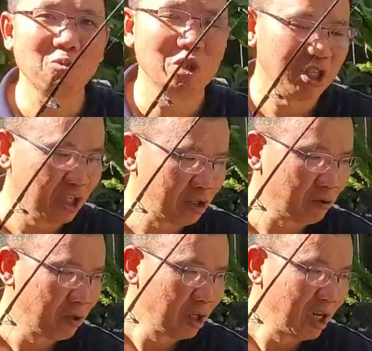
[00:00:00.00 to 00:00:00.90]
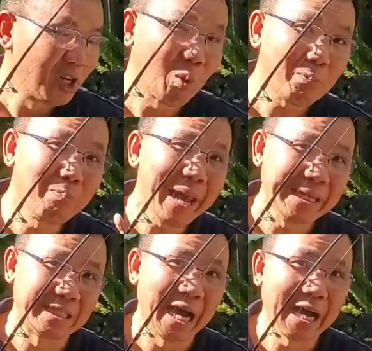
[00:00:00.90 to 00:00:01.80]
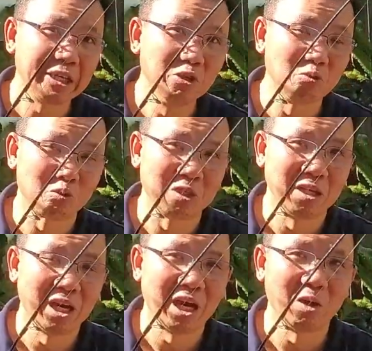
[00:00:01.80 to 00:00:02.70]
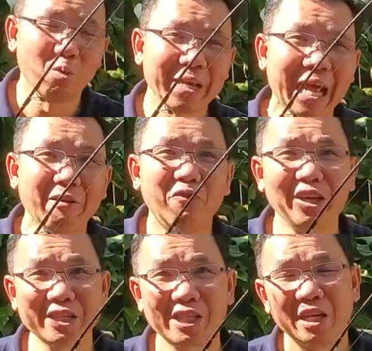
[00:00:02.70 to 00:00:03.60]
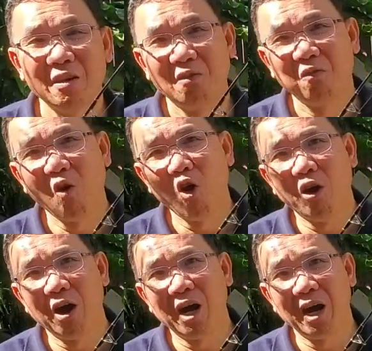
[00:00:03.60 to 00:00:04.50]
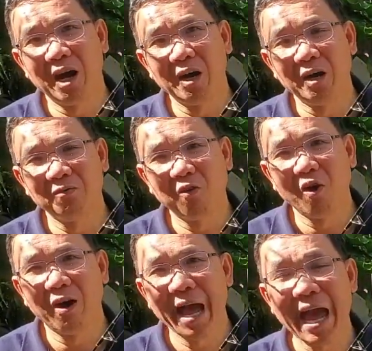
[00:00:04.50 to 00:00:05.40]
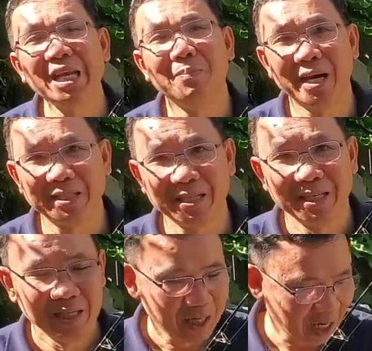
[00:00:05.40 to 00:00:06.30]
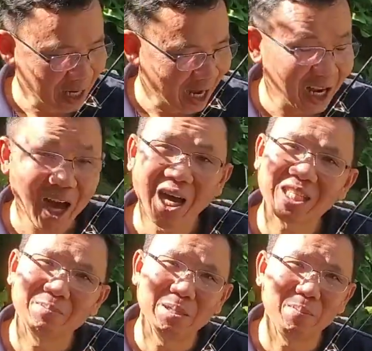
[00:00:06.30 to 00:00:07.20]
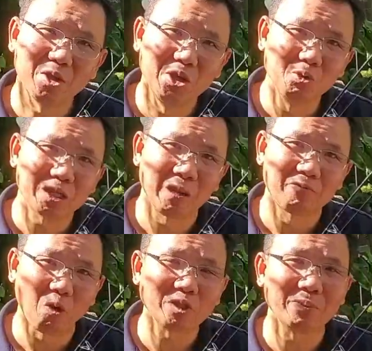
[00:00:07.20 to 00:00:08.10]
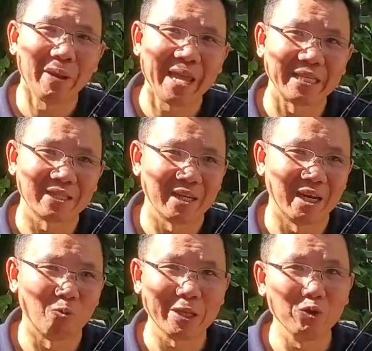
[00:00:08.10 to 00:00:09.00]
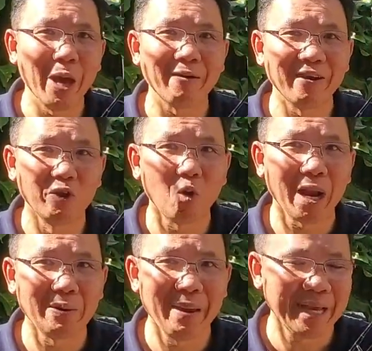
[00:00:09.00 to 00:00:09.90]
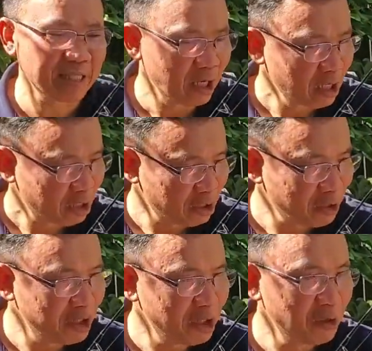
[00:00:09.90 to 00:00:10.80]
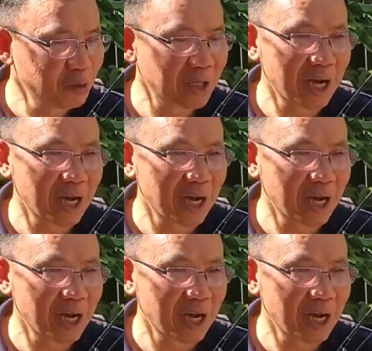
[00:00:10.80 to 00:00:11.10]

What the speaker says: with you what bait I use when I fish for halibut. A lot of people use frozen bait. When you have no live bait, you use